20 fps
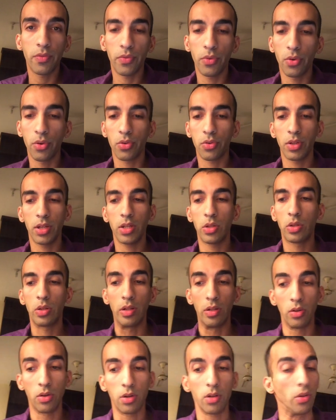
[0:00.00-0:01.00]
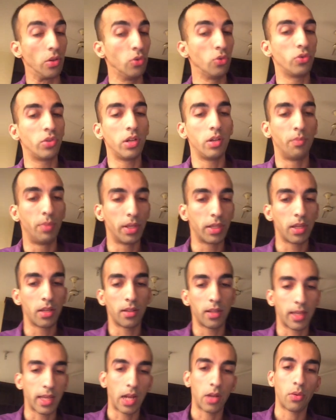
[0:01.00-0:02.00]
so he's not usually bringing
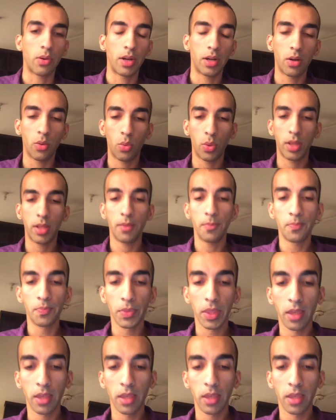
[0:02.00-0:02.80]
the calculator with him.